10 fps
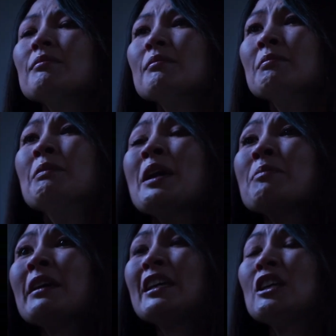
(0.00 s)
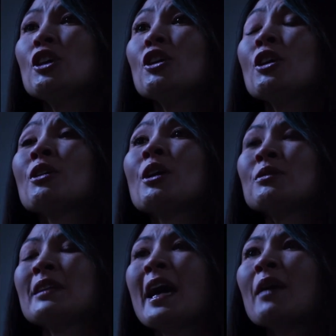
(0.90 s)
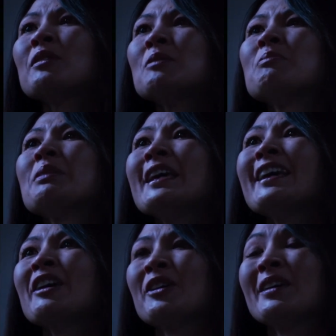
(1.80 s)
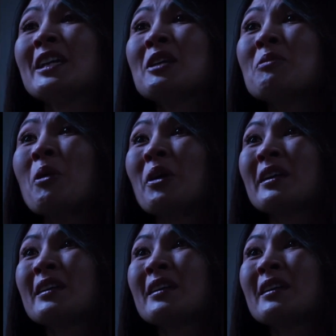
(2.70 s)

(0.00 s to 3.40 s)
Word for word: She advises her that she doesn't have to remain here any longer.